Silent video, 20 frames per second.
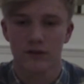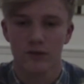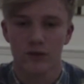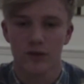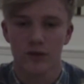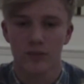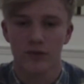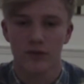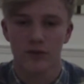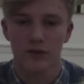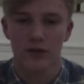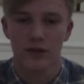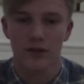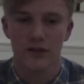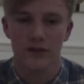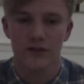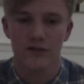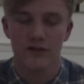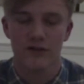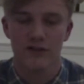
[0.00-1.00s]
so I put like
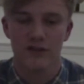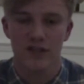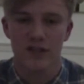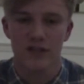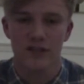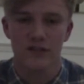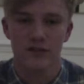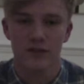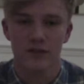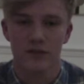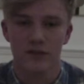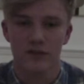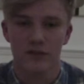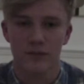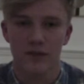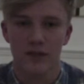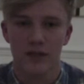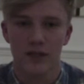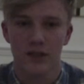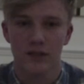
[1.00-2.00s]
different skins on to
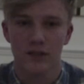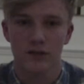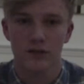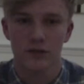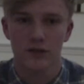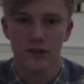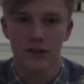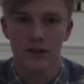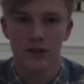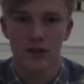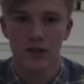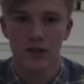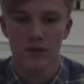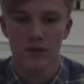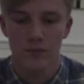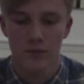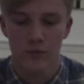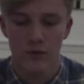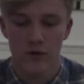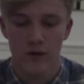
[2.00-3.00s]
make it look
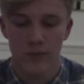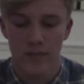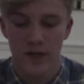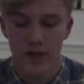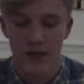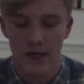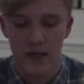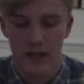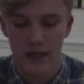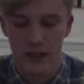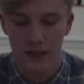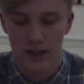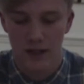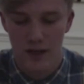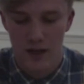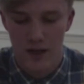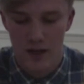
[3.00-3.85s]
more appealing.